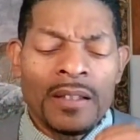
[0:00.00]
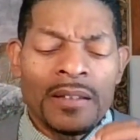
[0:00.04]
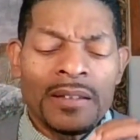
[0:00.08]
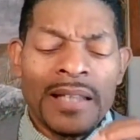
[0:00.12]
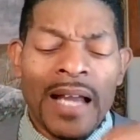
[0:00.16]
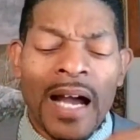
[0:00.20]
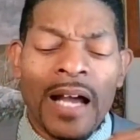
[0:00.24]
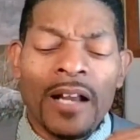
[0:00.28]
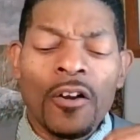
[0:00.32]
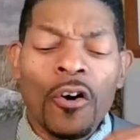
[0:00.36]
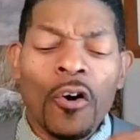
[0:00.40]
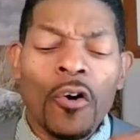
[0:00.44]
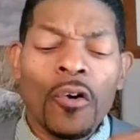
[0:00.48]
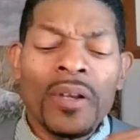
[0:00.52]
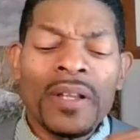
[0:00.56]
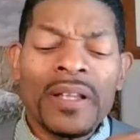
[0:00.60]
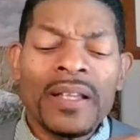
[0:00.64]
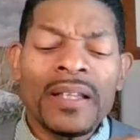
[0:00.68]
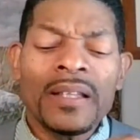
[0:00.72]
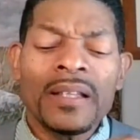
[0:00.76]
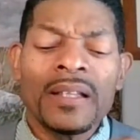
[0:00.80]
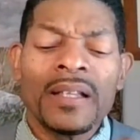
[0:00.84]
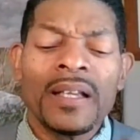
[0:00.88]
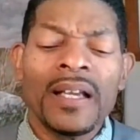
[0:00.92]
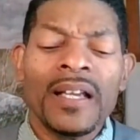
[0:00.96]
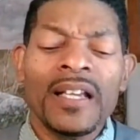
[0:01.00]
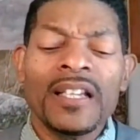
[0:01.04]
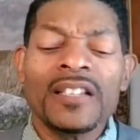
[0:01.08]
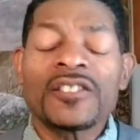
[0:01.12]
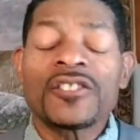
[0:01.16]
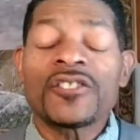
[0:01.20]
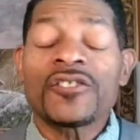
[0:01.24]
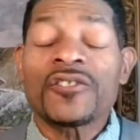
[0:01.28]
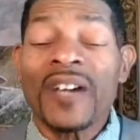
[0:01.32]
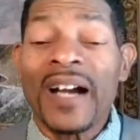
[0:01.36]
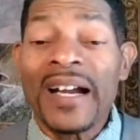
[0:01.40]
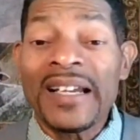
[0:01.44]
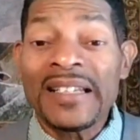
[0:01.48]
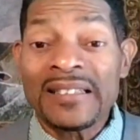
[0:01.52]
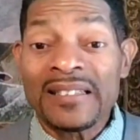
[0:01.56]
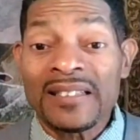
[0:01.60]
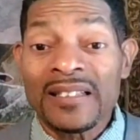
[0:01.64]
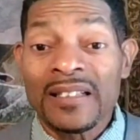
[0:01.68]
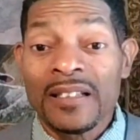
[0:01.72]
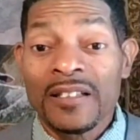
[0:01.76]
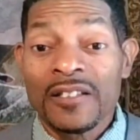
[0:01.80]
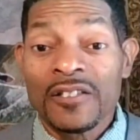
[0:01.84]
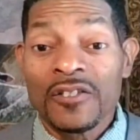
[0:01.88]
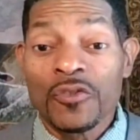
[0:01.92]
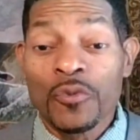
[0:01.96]
not only is
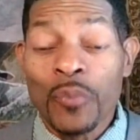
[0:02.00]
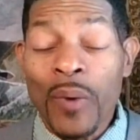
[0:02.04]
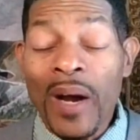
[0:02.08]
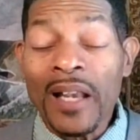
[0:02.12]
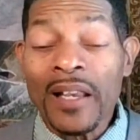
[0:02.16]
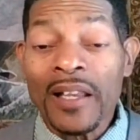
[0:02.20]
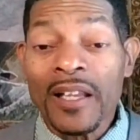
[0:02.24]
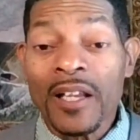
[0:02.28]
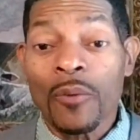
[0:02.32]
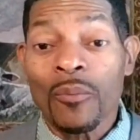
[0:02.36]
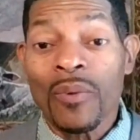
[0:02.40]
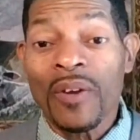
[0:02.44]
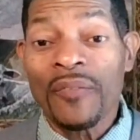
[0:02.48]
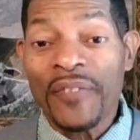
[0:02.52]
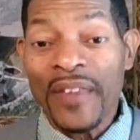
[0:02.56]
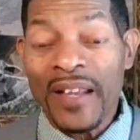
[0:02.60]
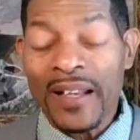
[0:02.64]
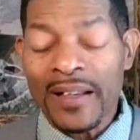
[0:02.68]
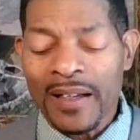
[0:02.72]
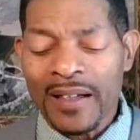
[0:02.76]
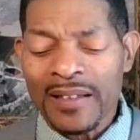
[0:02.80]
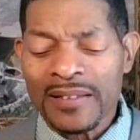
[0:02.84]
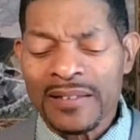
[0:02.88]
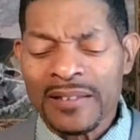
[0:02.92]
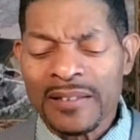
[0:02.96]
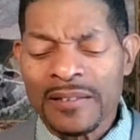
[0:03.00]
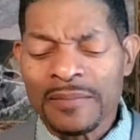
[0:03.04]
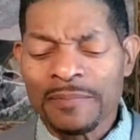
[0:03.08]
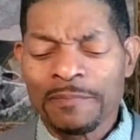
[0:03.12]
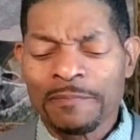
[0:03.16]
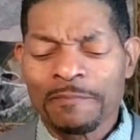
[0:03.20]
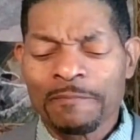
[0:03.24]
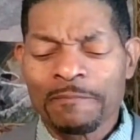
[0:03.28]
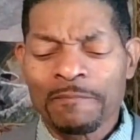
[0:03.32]
Christ dwelling within us,